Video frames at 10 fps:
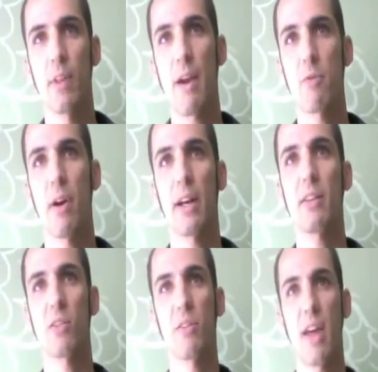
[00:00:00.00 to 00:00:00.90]

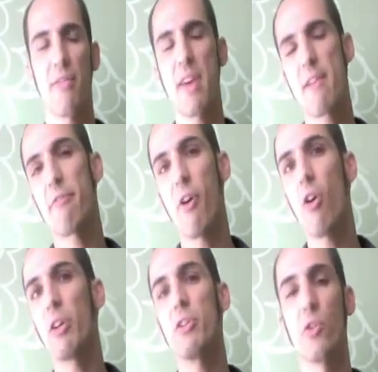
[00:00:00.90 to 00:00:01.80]
everybody so that they
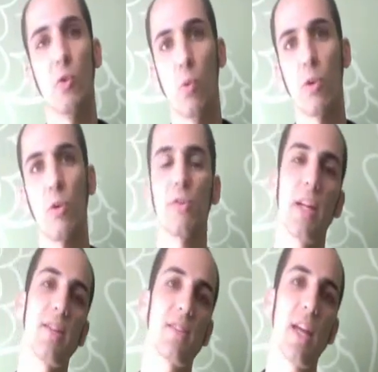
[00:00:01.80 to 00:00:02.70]
fall into your world.
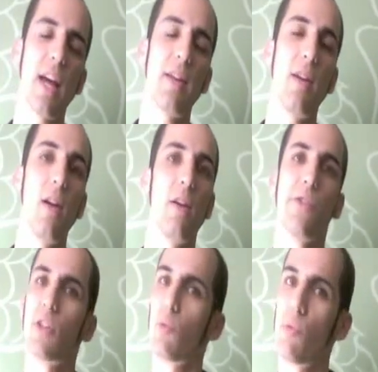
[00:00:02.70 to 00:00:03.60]
Instead,
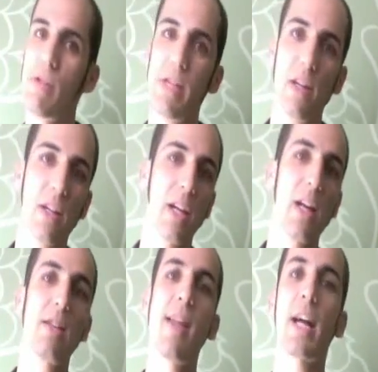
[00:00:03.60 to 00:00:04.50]
you're really going to
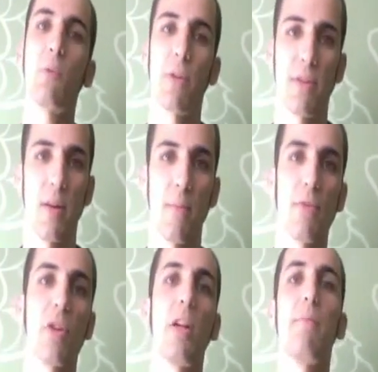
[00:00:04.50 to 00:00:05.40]
connect with them.
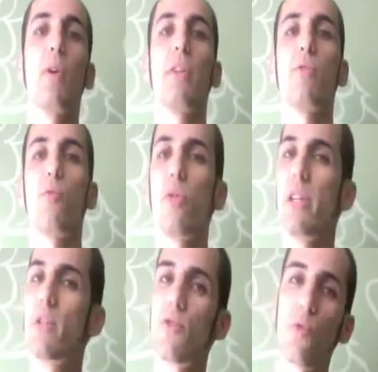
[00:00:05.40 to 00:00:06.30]
You're going to build these
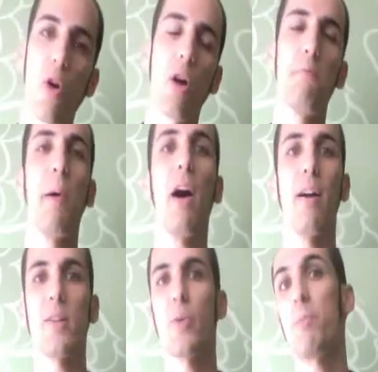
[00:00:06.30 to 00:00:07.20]
really strong
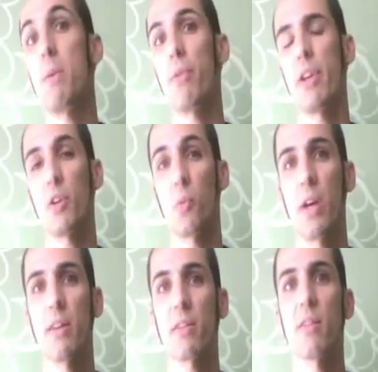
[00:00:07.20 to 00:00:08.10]
bonds with the people that you're
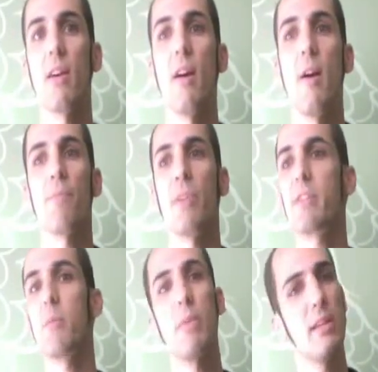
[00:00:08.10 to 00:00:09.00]
with.
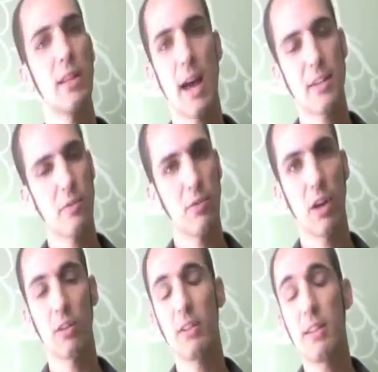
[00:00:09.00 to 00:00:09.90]
These can be
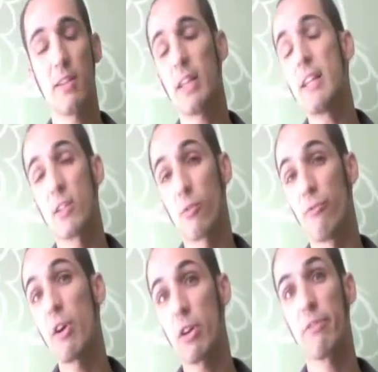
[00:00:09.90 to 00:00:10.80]
lead to
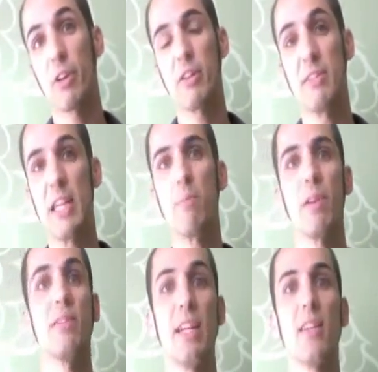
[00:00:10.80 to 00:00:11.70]
very, very deep
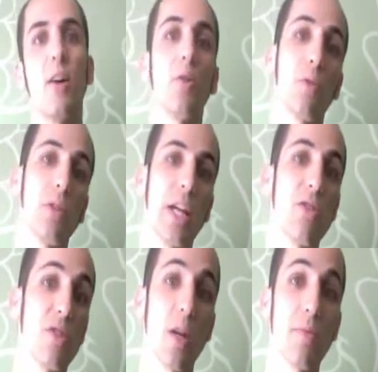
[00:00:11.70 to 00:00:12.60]
and detailed
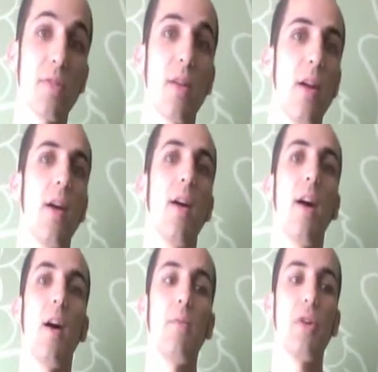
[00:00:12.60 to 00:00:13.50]
relationships.
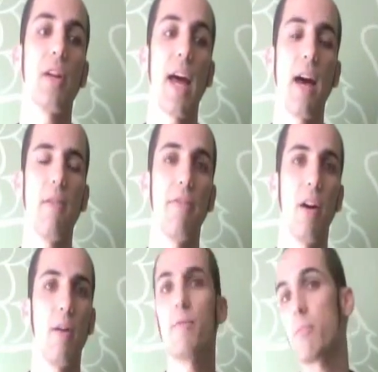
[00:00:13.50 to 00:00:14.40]
You can have,
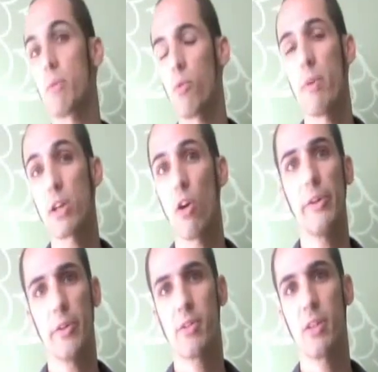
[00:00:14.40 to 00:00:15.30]
some people may call
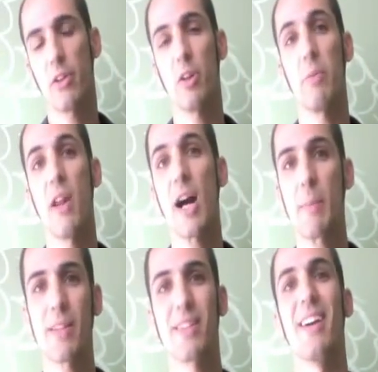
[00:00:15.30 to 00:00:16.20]
you a serial
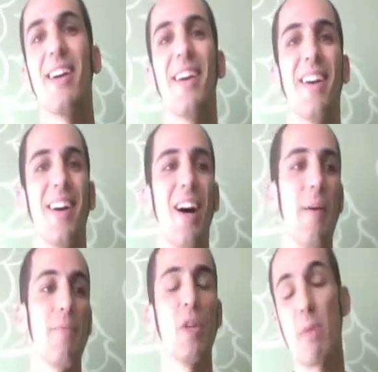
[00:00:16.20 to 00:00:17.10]
monogamist.
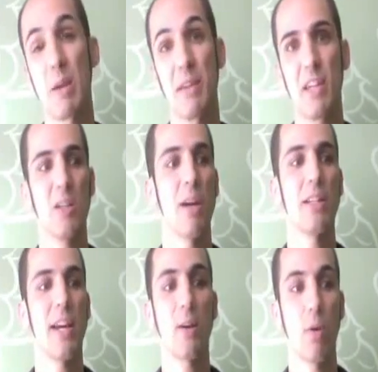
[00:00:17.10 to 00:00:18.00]
You
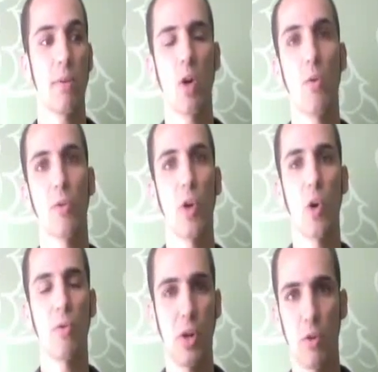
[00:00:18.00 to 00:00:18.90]
may date women over and
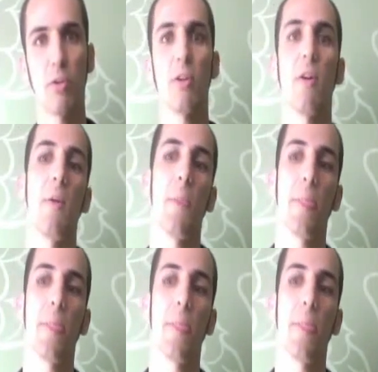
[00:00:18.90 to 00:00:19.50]
over and over.